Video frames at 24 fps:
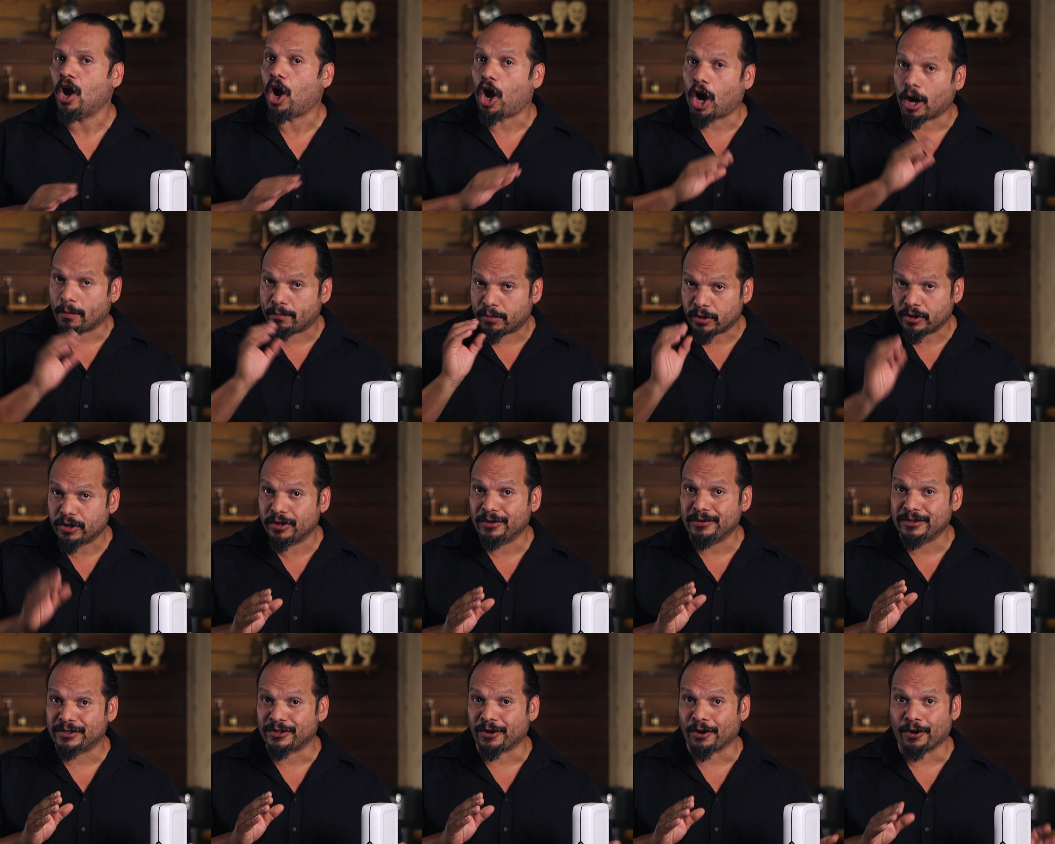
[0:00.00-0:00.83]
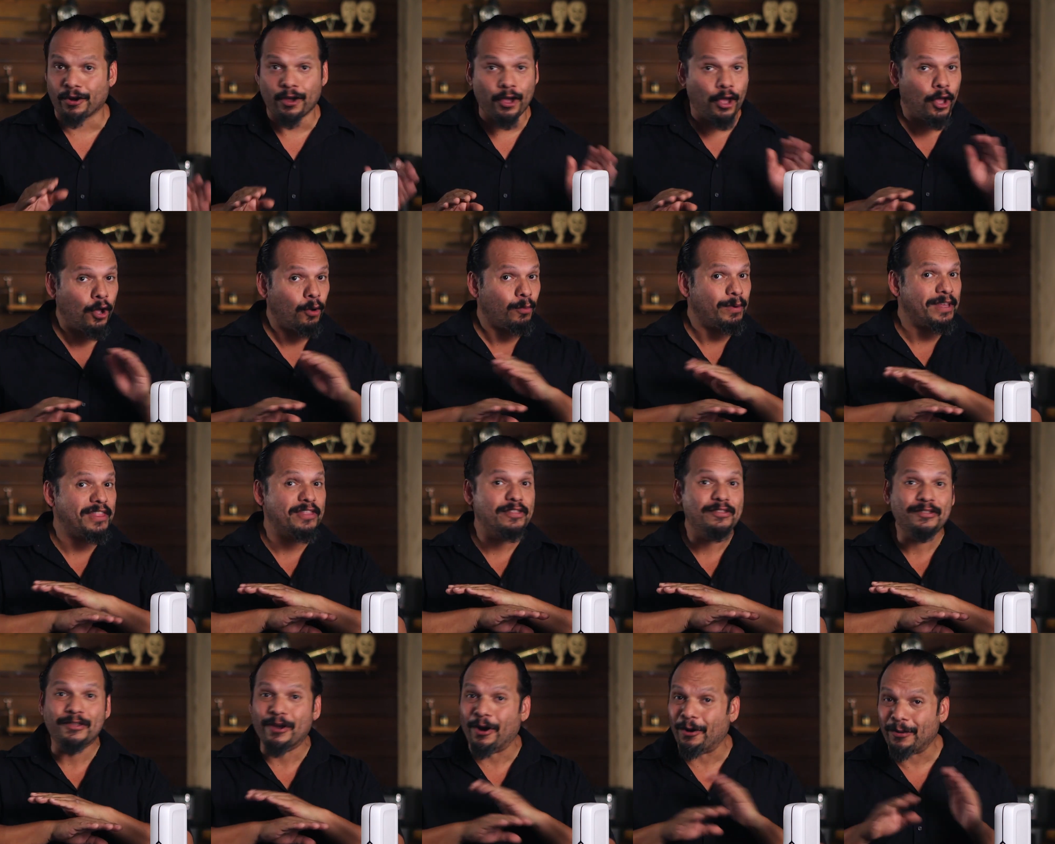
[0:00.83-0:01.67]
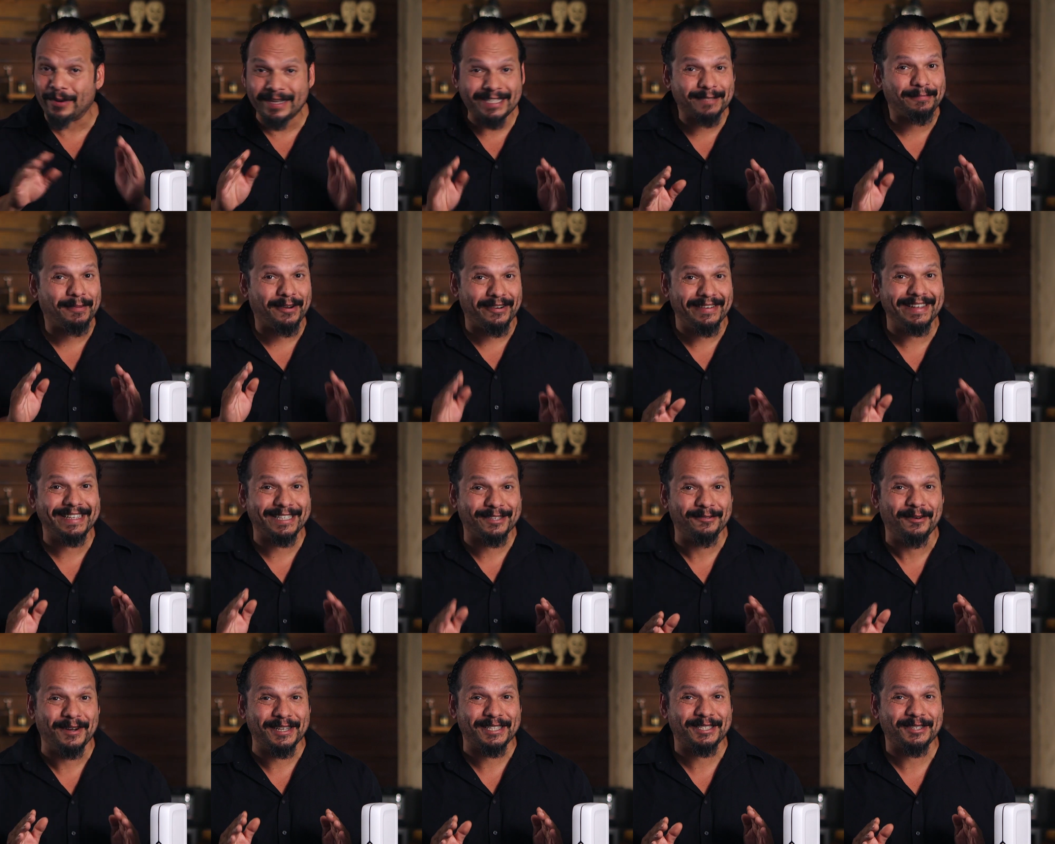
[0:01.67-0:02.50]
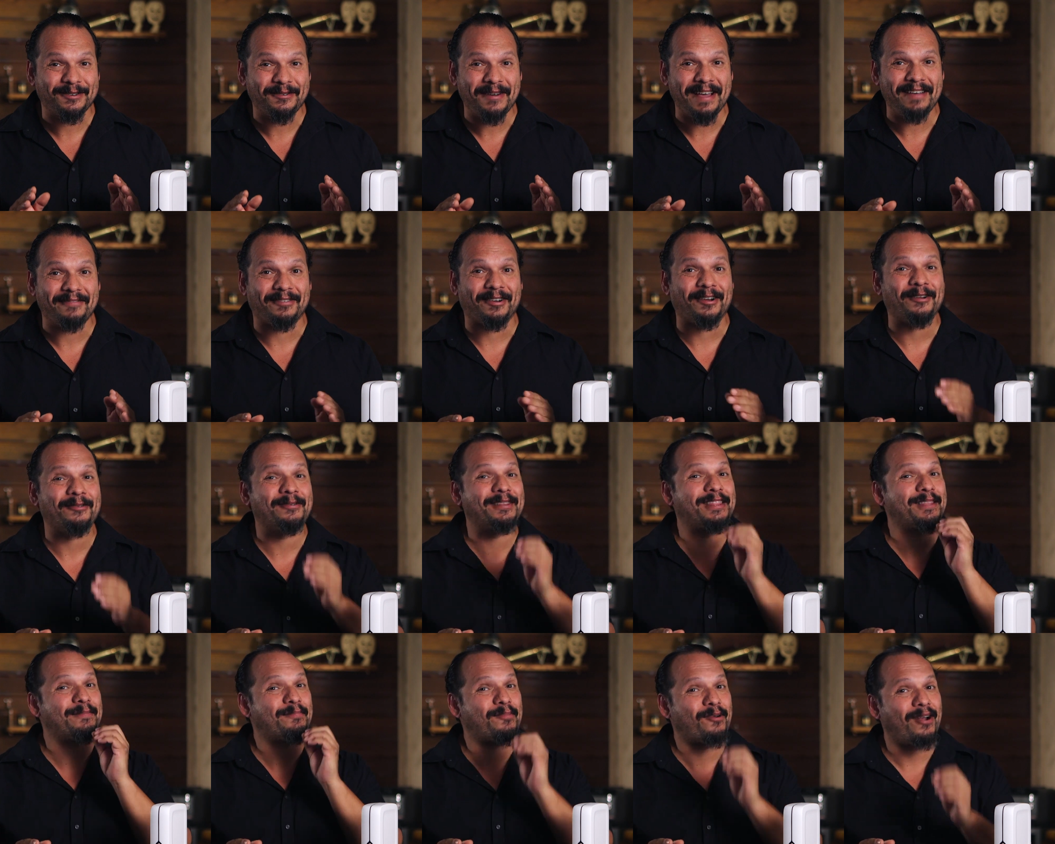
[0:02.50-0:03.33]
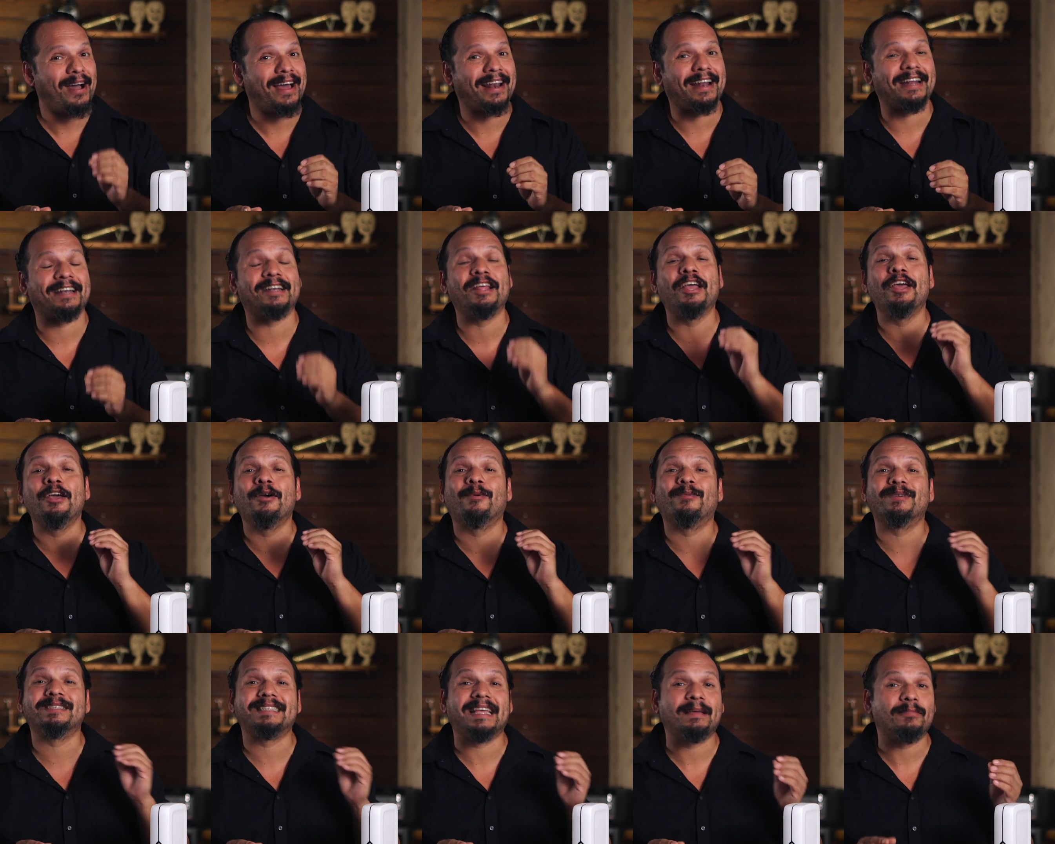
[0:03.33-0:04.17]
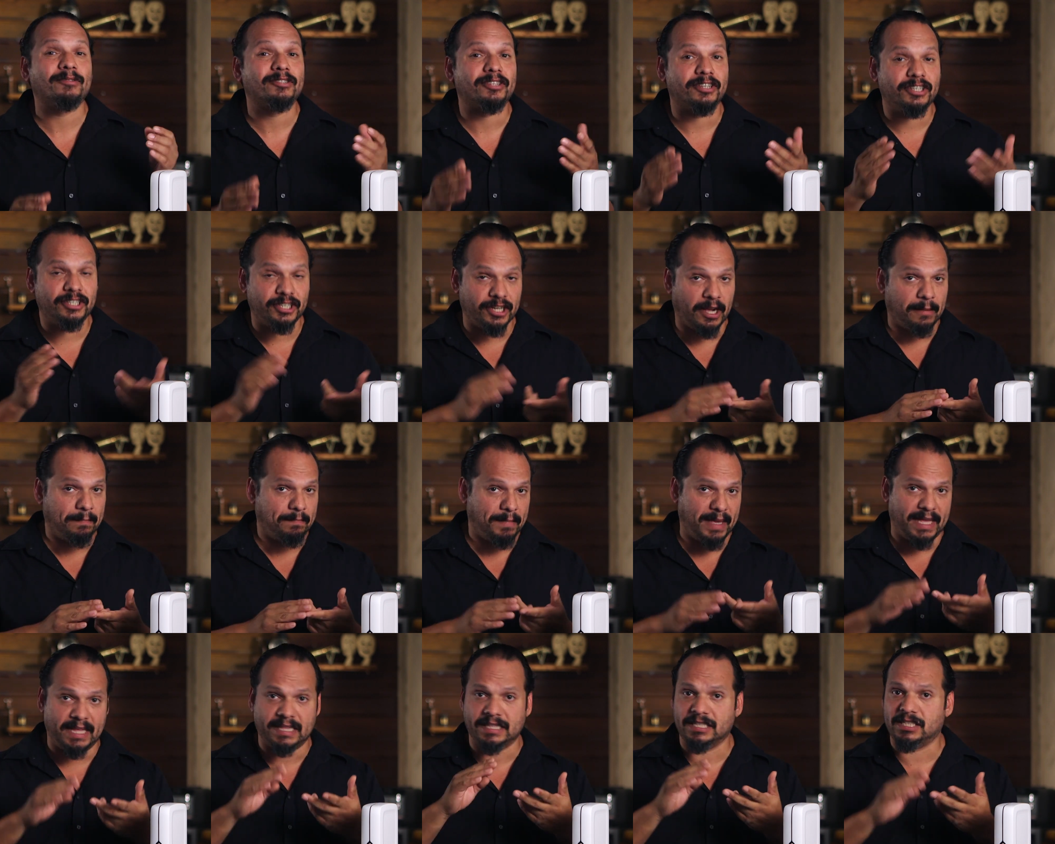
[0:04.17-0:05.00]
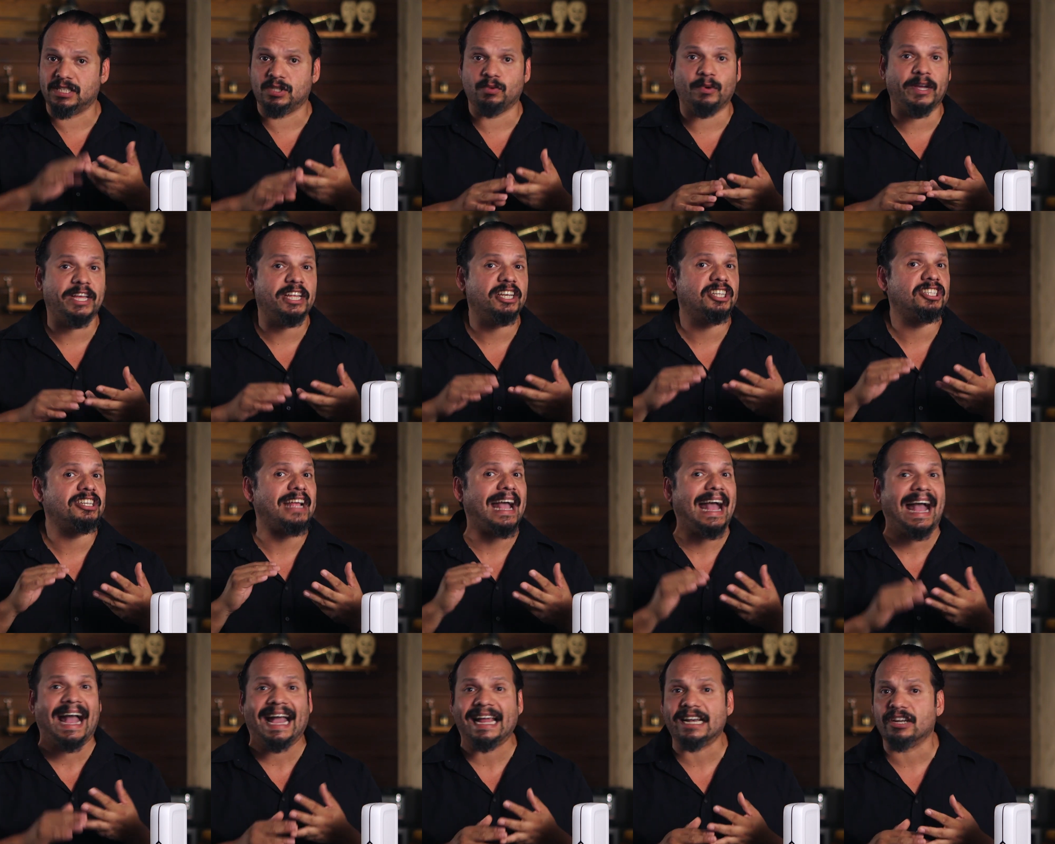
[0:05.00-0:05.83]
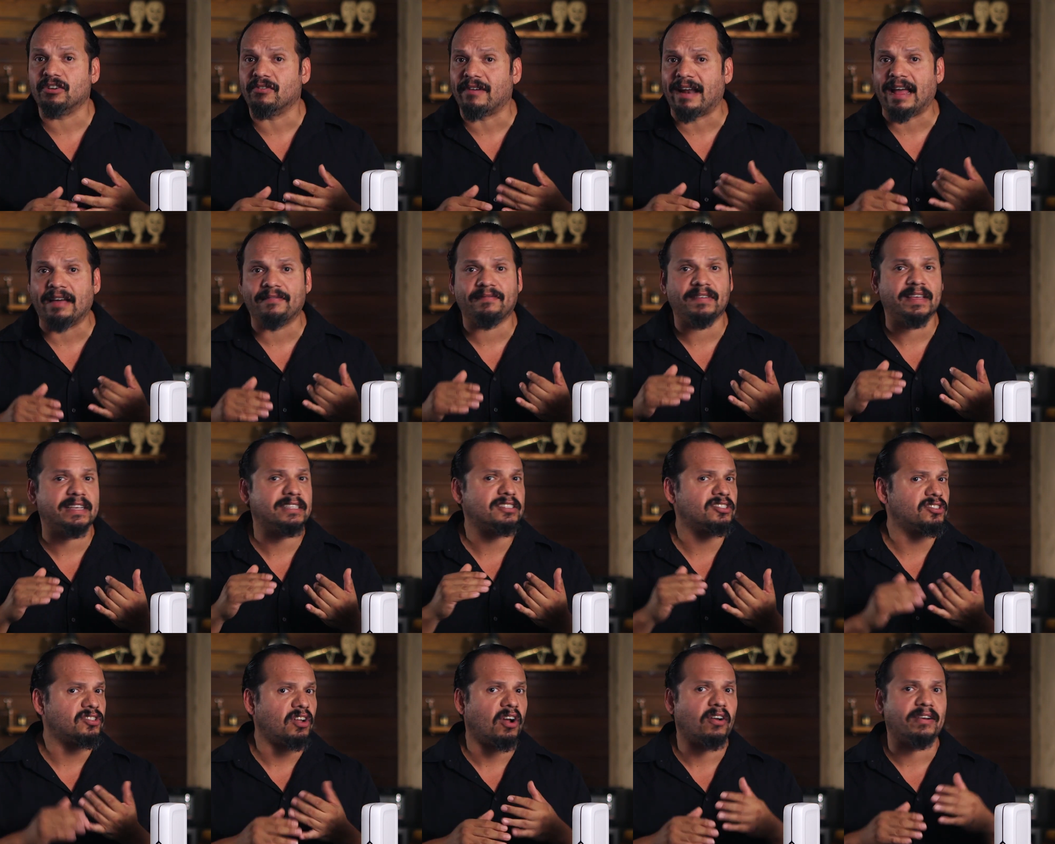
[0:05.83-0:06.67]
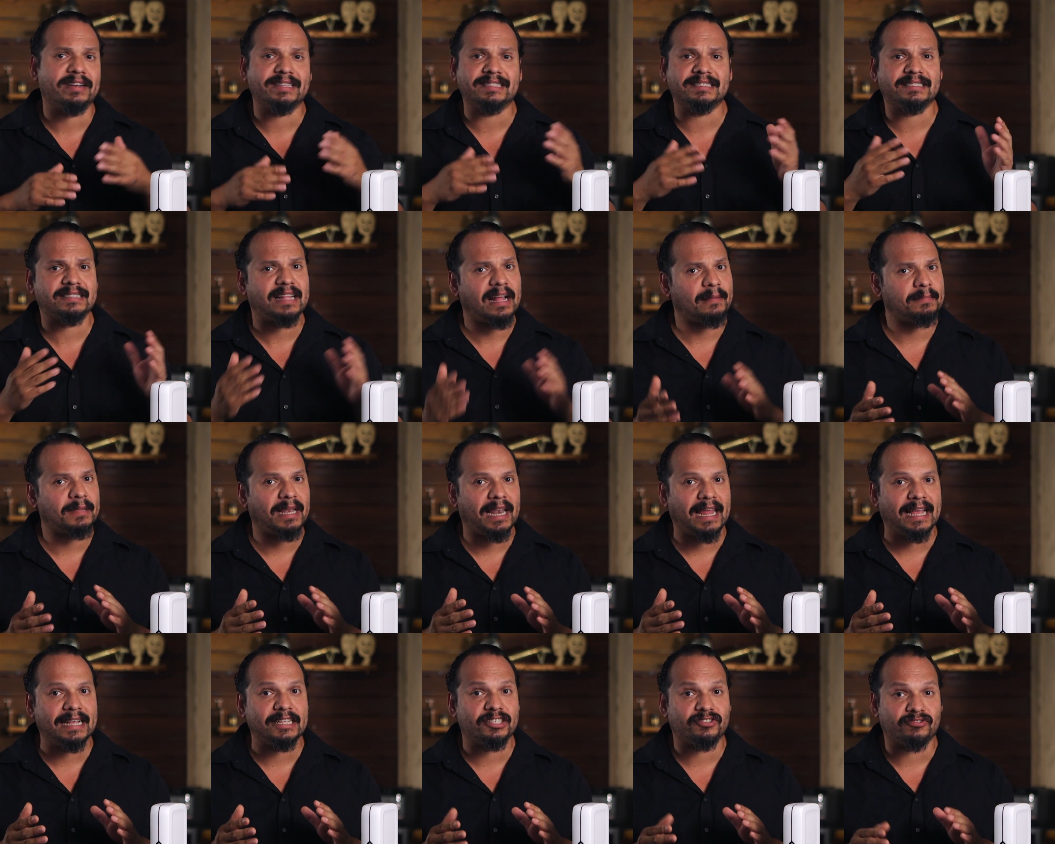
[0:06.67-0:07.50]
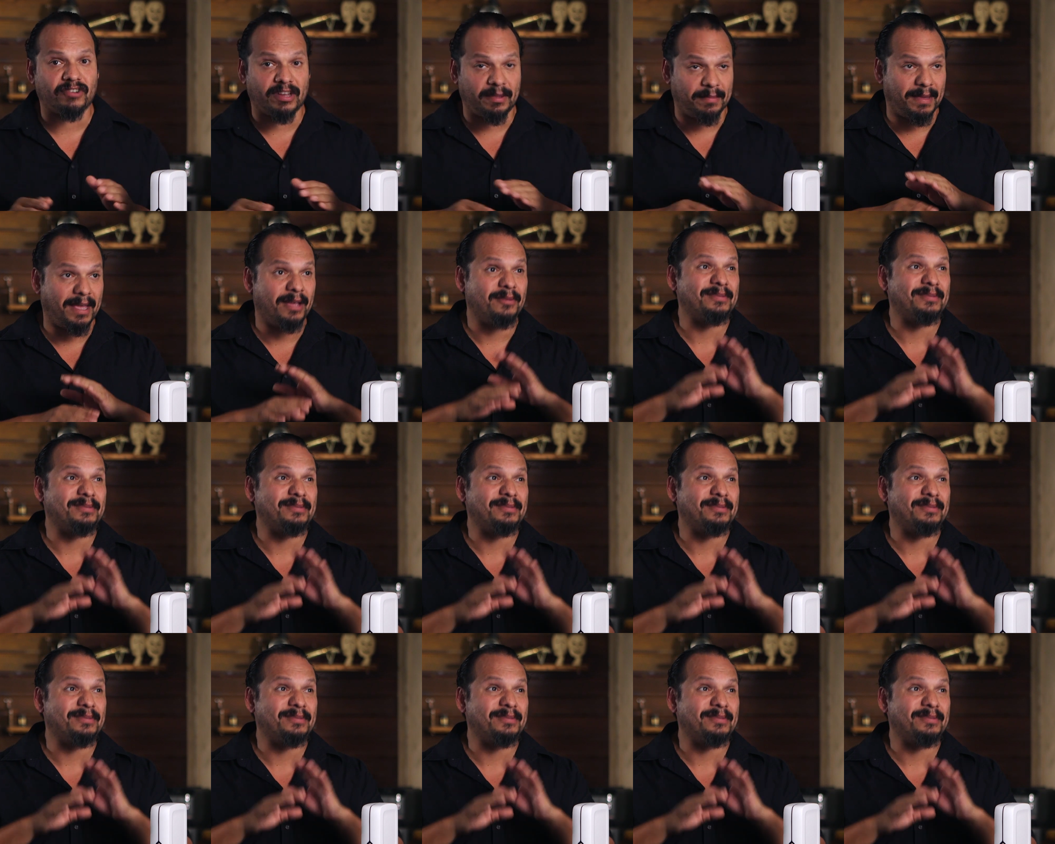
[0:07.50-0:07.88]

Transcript: Our producer, with no experience whatsoever with the product, was able to jump in, switch, add graphics, start and stop the live stream.